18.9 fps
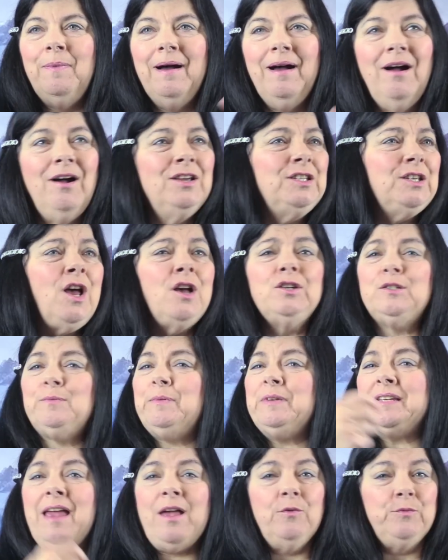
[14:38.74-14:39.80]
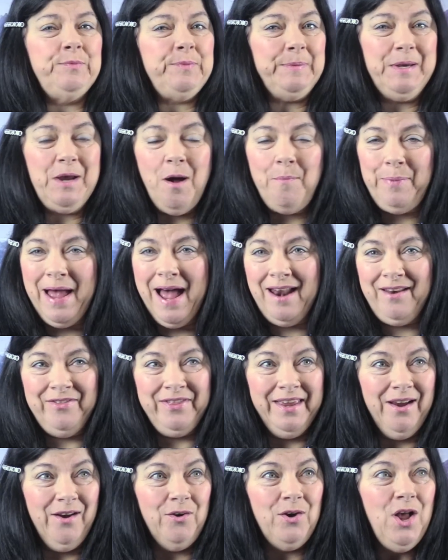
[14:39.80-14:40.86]
husband helps me up out of
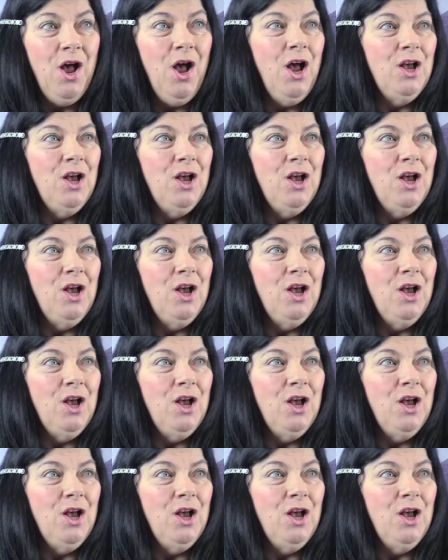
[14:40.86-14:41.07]
there.